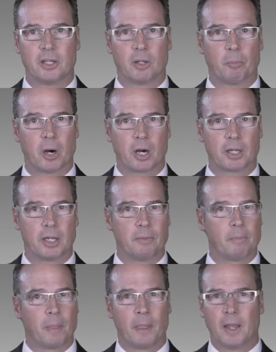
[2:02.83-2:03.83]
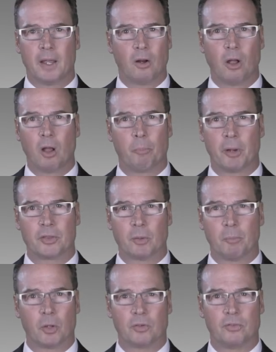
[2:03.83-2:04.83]
in the market in all but
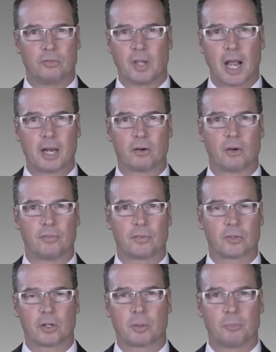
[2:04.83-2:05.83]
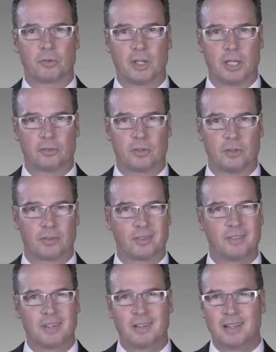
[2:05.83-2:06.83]
the most dire of circumstances,
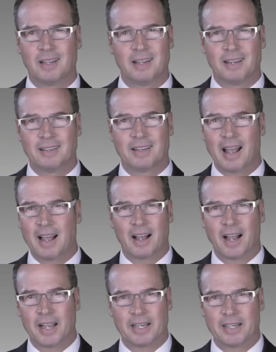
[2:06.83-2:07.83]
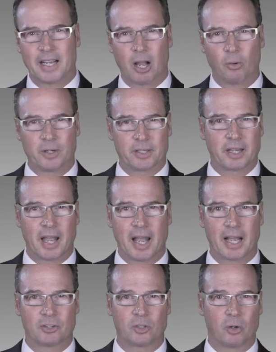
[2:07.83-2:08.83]
not hiding out in
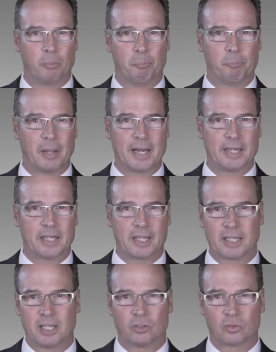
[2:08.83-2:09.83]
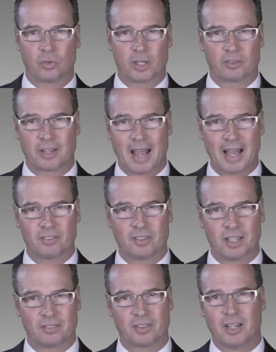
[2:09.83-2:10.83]
cash or betting against risk
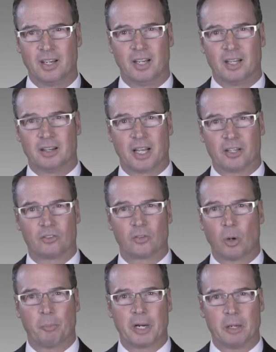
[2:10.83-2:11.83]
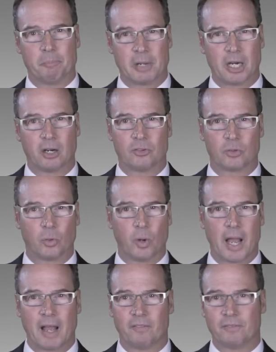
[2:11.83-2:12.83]
assets like so many bears who
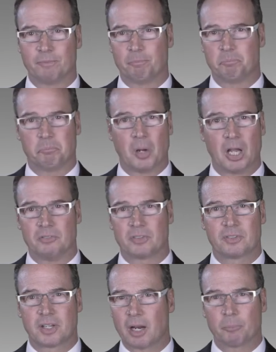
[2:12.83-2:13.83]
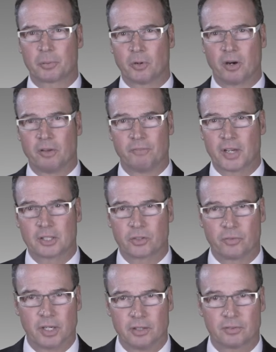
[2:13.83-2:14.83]
have but temporary
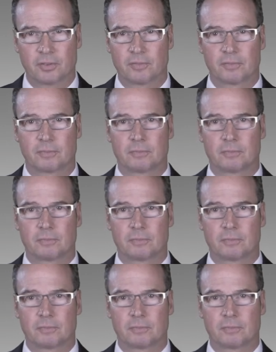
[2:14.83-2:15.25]
victories.